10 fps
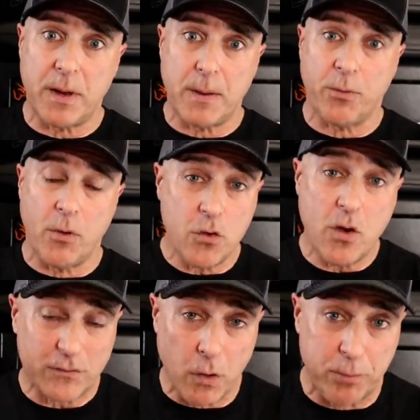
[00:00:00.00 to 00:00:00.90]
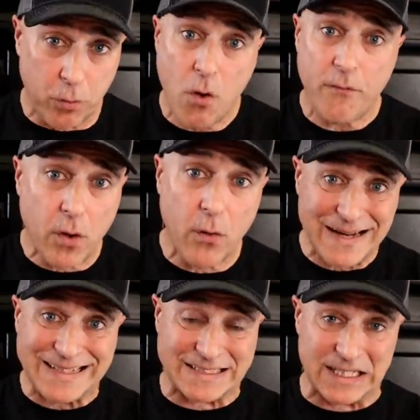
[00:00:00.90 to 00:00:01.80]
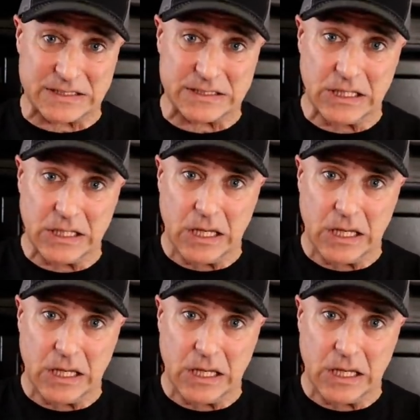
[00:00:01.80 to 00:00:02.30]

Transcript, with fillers: be approved. You have to prove your innocence.